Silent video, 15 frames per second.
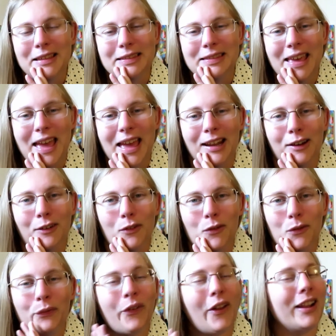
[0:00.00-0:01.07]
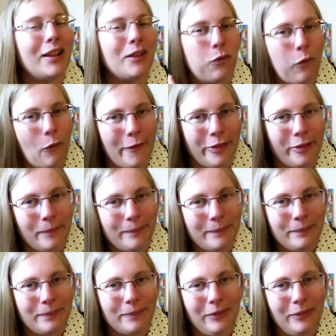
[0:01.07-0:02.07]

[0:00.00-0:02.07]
than fighting for them.